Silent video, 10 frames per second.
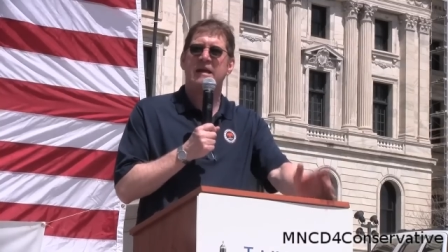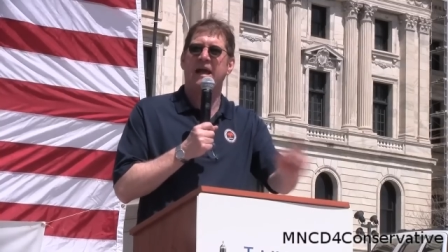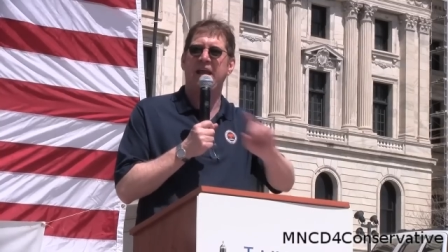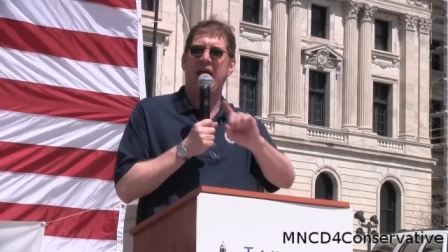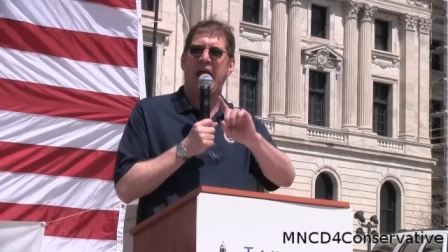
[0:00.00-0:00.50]

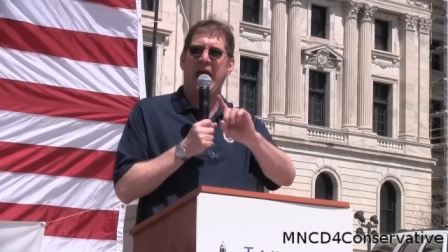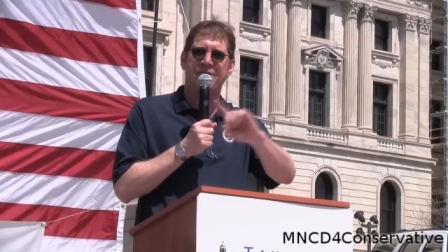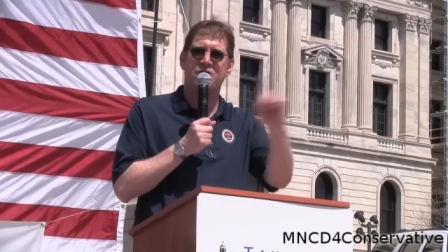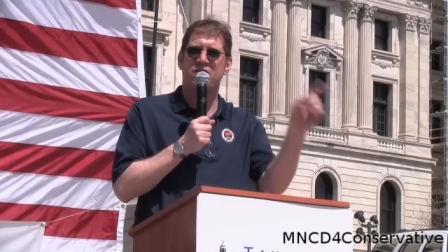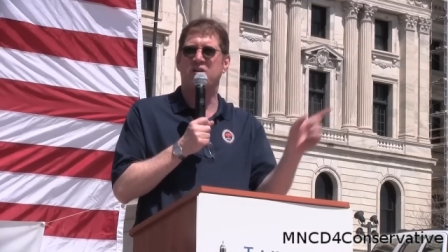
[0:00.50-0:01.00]
And
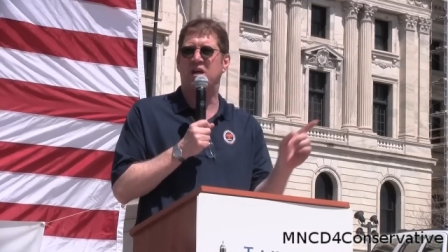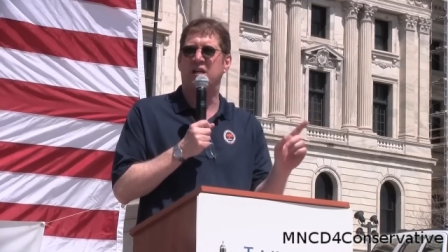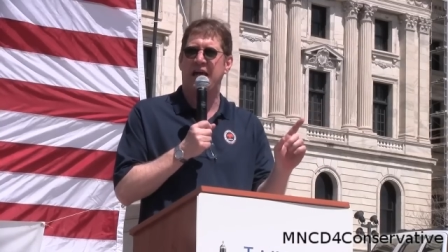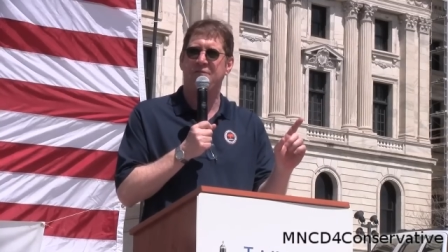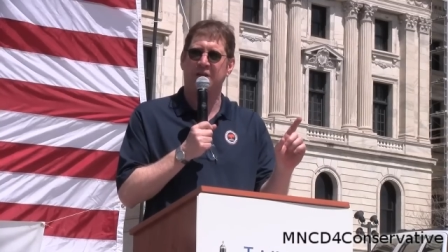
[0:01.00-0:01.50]
after they're done
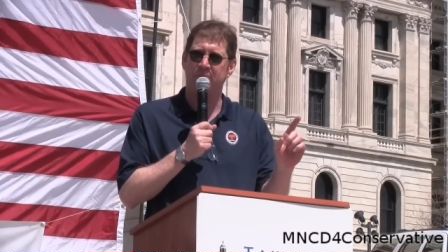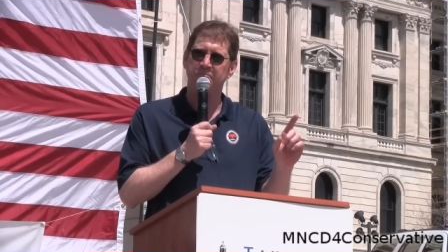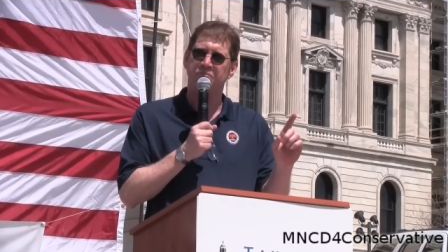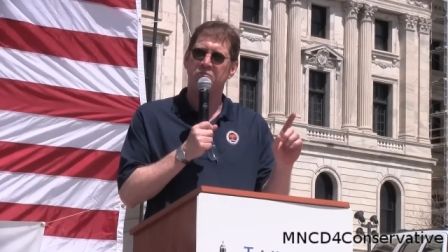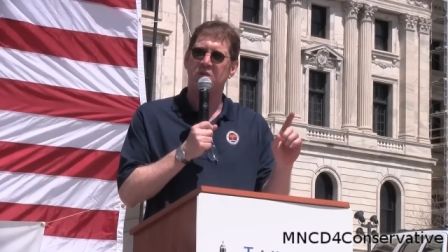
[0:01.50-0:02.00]
laughing,
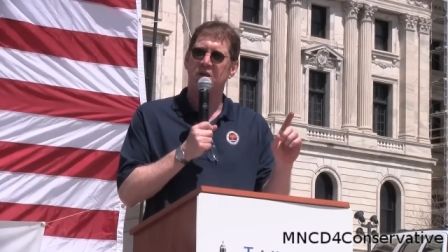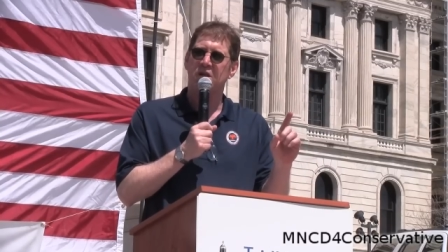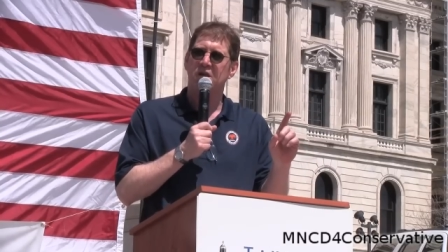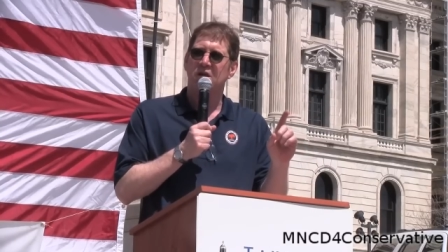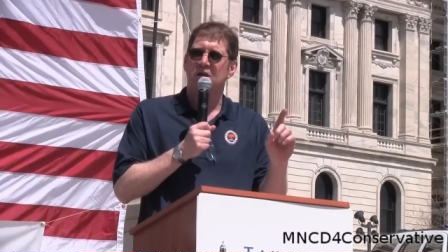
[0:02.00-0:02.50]

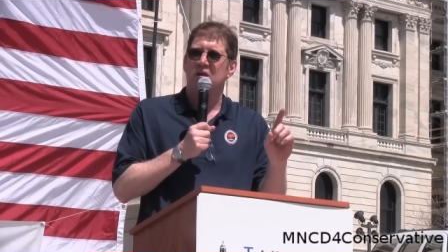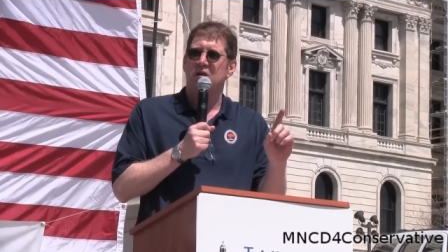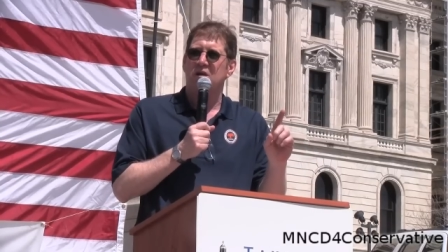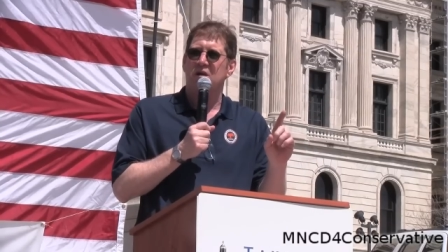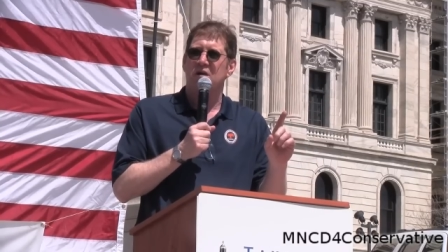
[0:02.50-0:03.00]

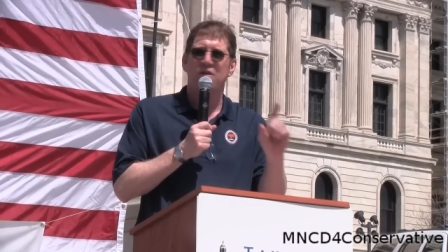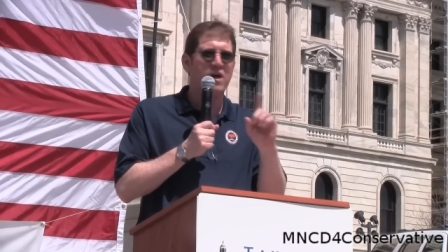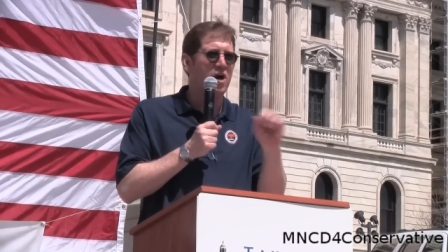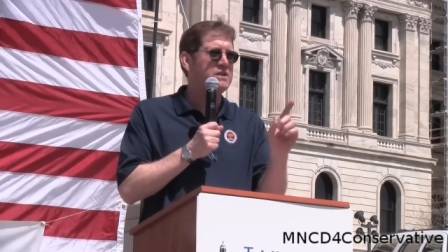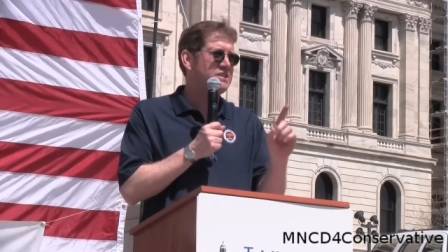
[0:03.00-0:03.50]

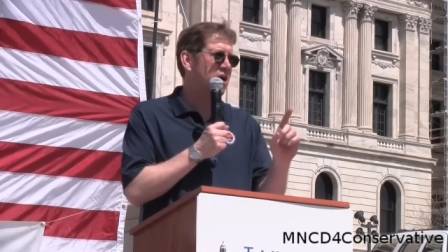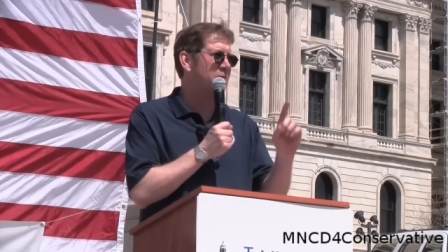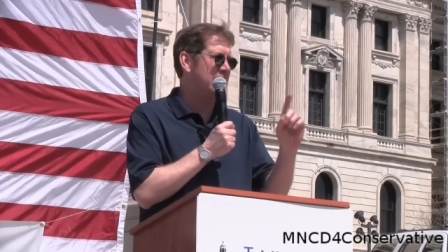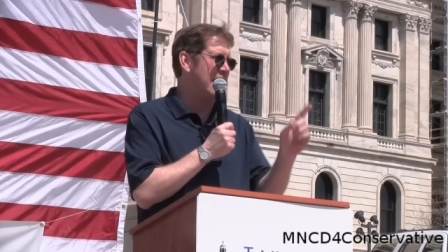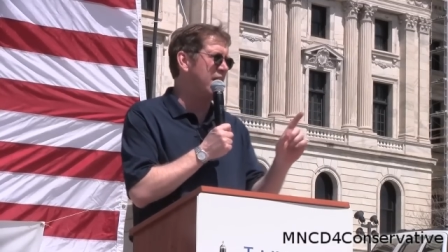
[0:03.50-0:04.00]
they always tell
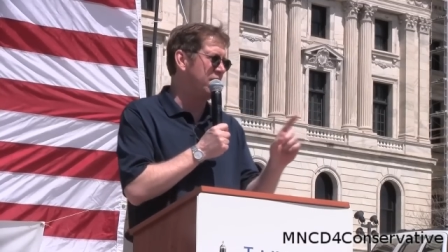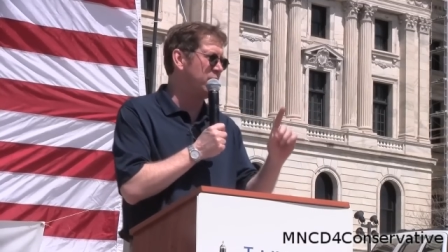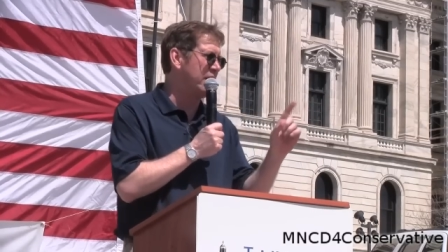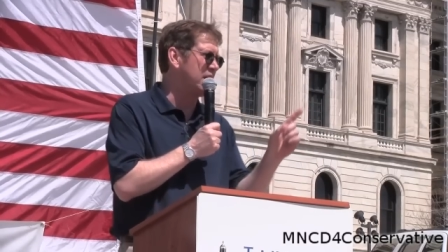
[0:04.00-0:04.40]
me, yeah, I think we